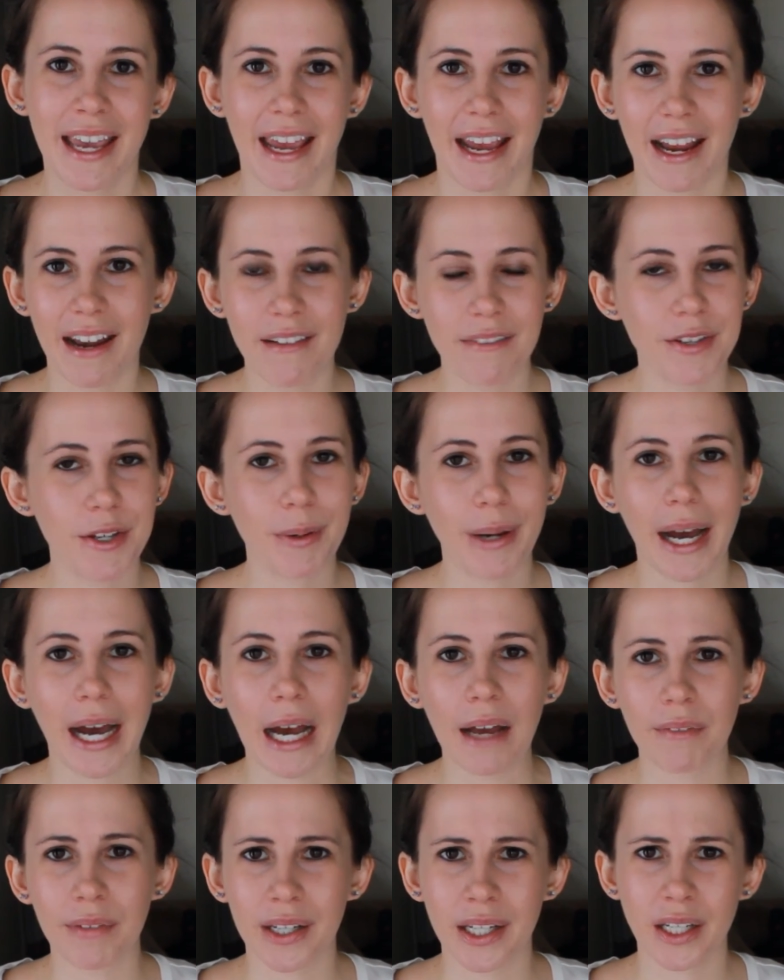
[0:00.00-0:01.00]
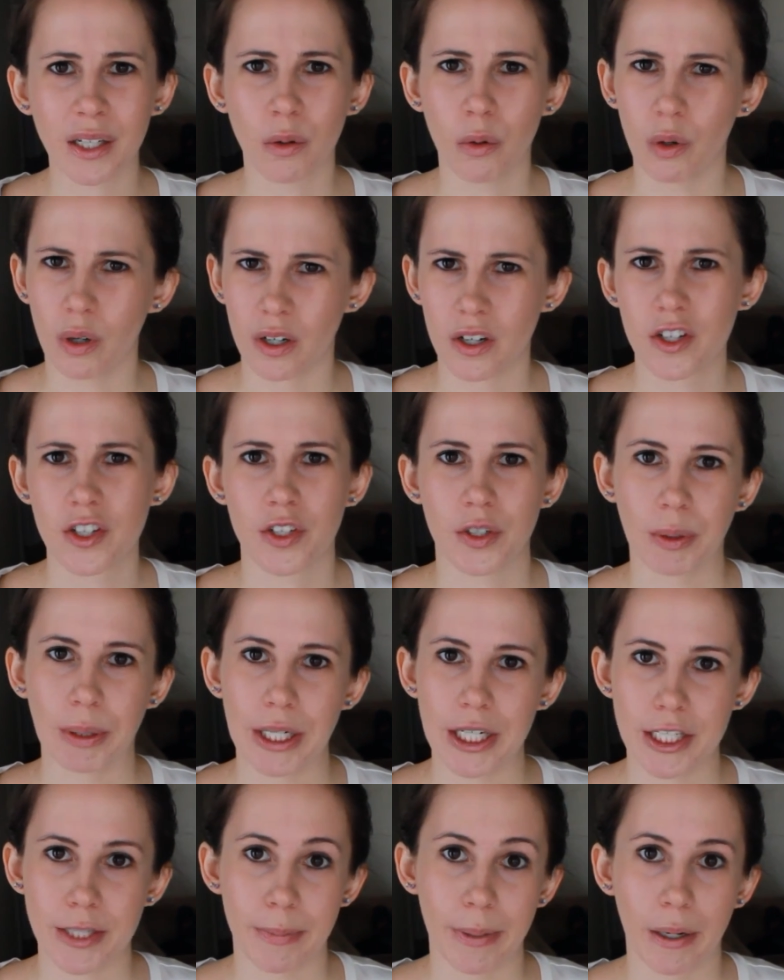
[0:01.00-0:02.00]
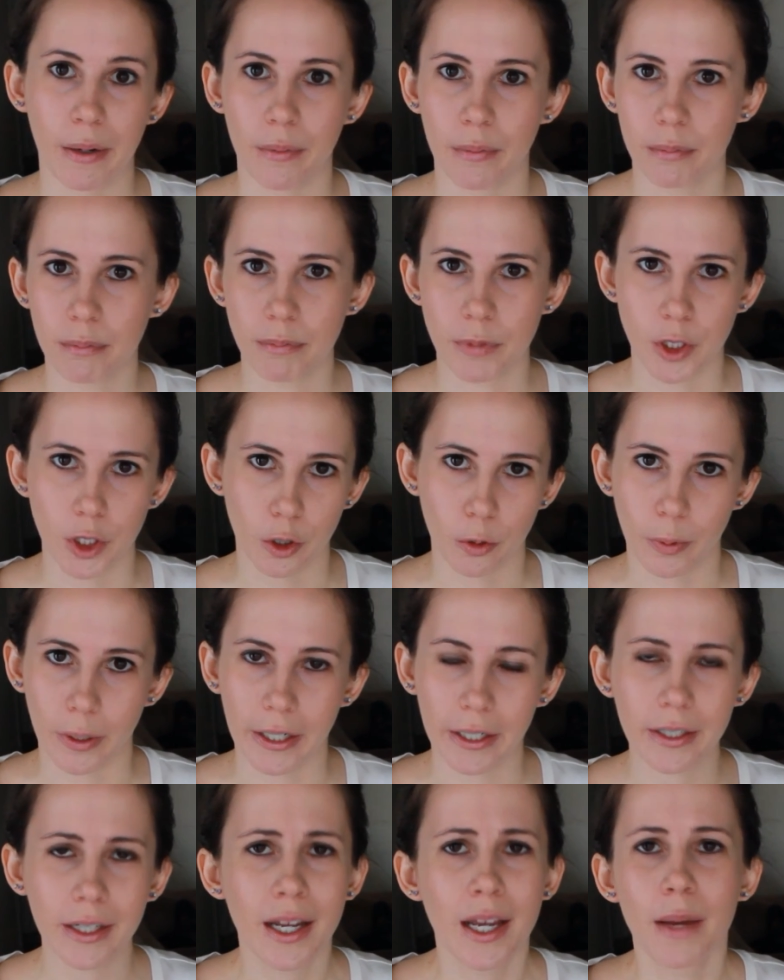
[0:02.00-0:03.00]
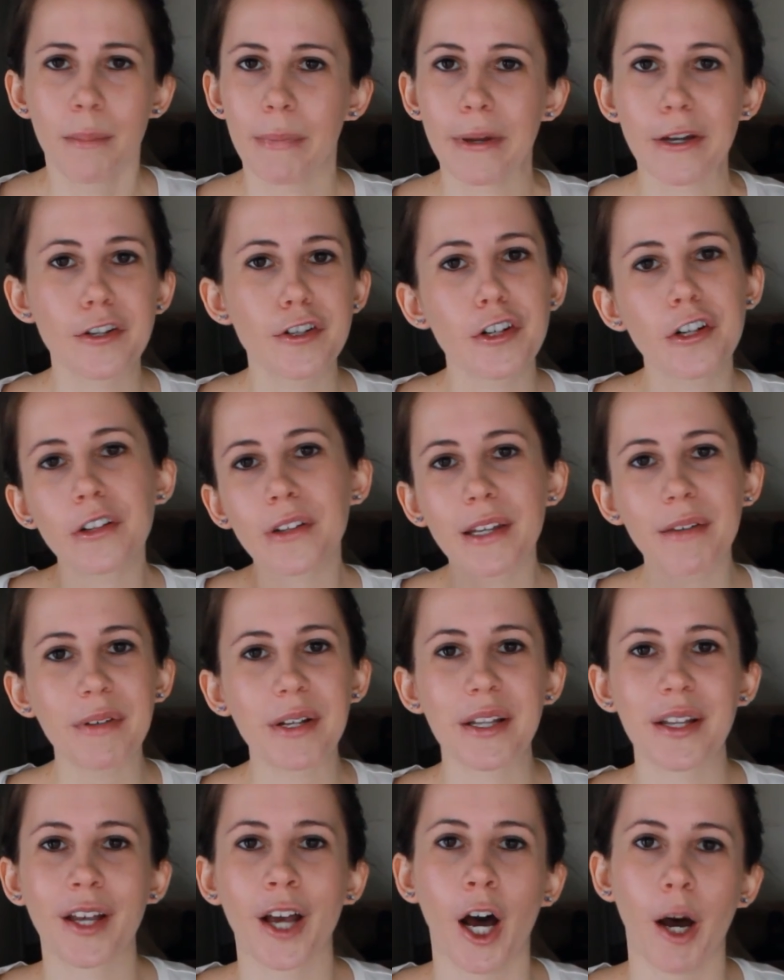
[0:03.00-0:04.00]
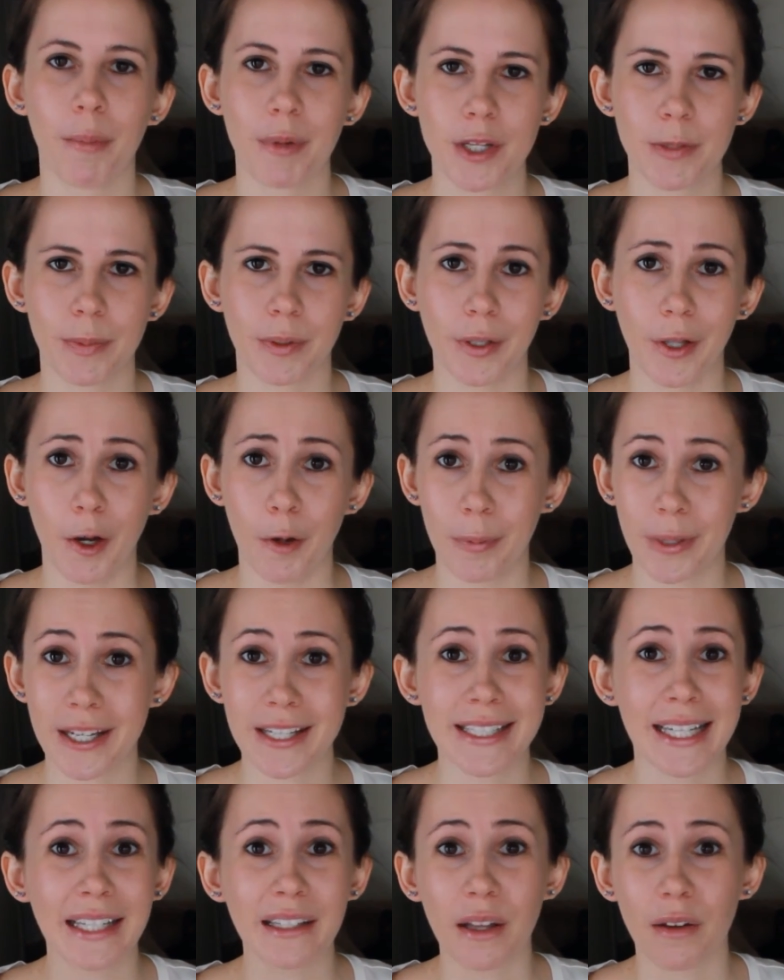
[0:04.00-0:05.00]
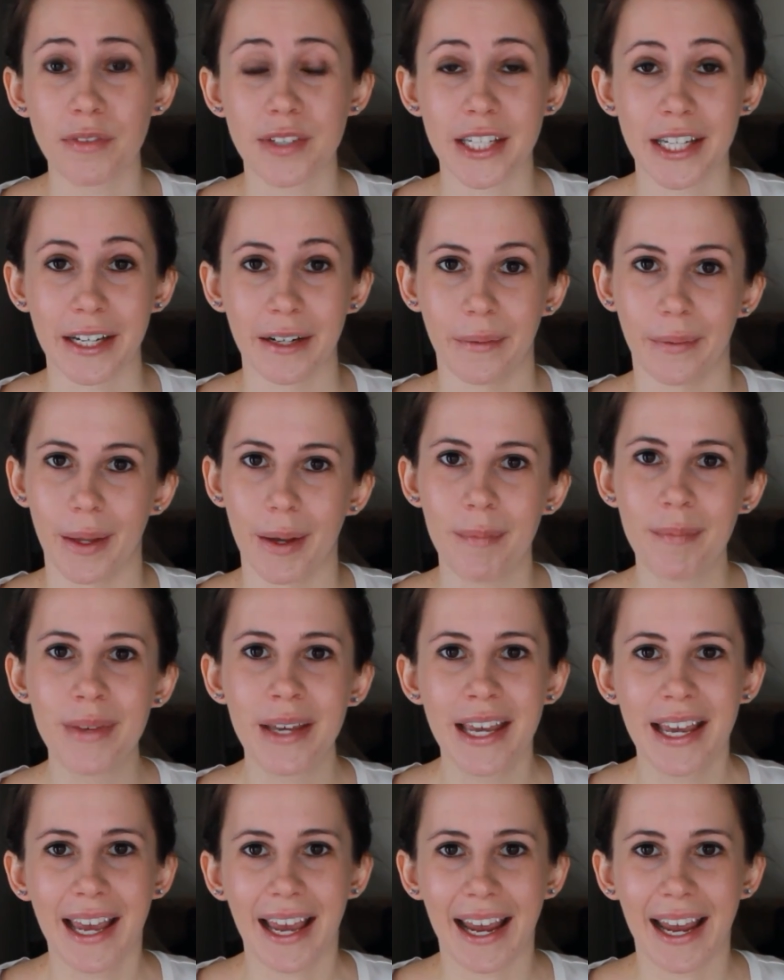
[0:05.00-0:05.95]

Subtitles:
And if you have any horror stories about your work, make sure to leave it in the comments below, because I'd love to hear them.